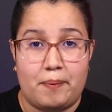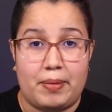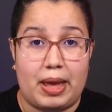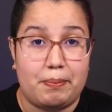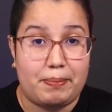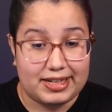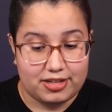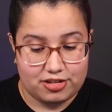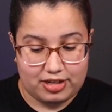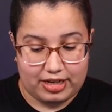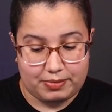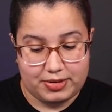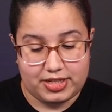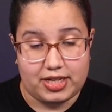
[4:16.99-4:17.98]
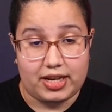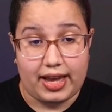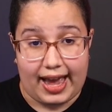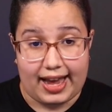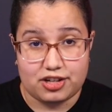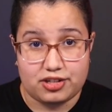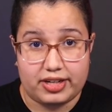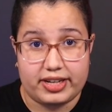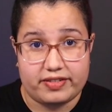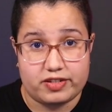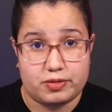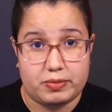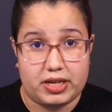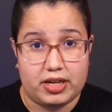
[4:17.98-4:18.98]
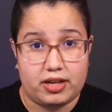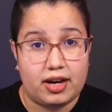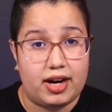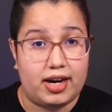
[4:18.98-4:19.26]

And PyTorch JWT actually gives me